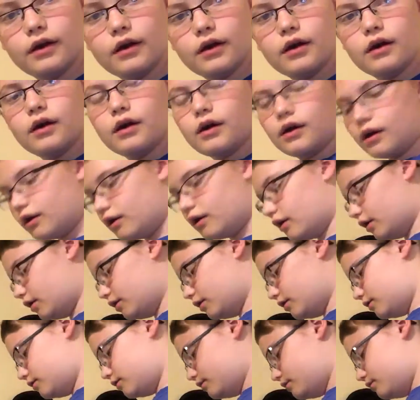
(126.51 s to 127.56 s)

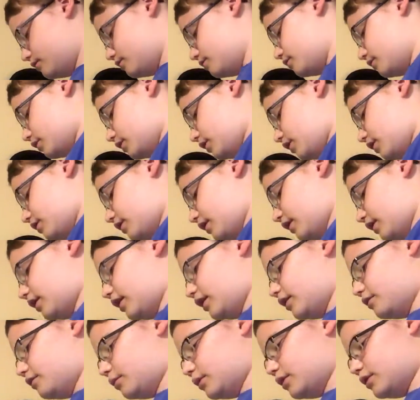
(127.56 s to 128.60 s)
Cause I kind of
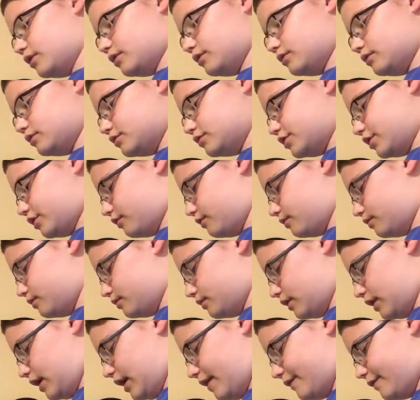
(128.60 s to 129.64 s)
want to just
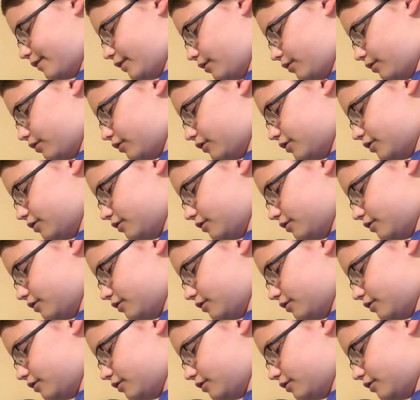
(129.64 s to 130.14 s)
have those two,